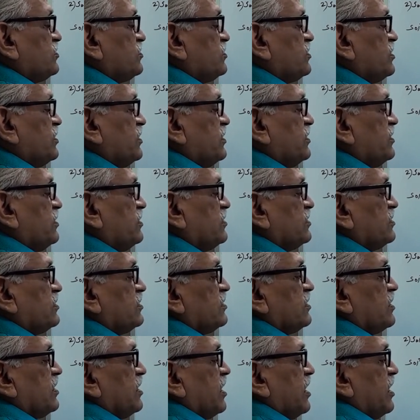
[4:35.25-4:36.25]
t
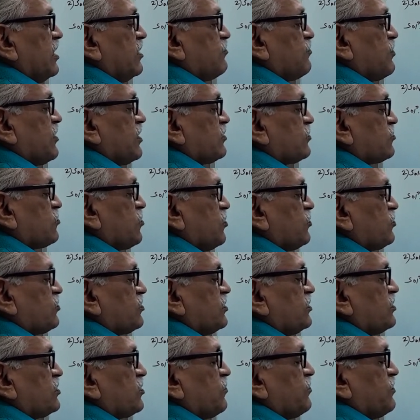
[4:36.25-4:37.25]
and plus
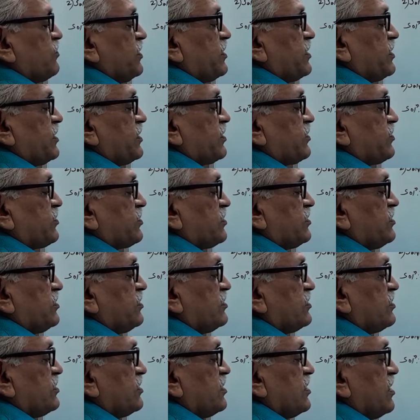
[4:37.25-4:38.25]
constant of integration
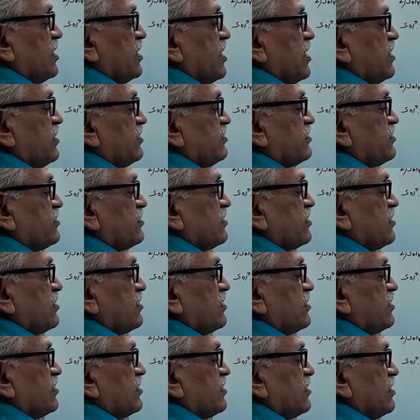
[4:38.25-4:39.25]
as
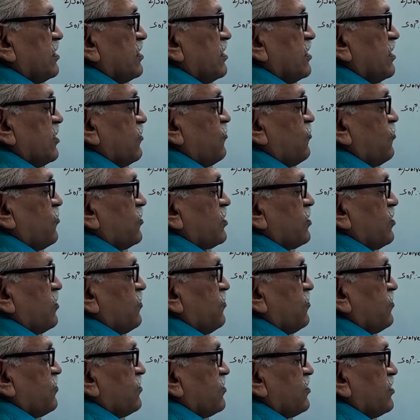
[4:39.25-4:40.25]
f1
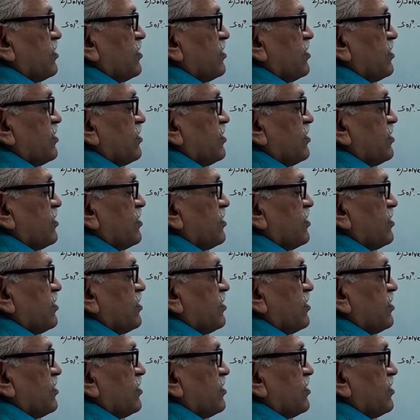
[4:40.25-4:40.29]
of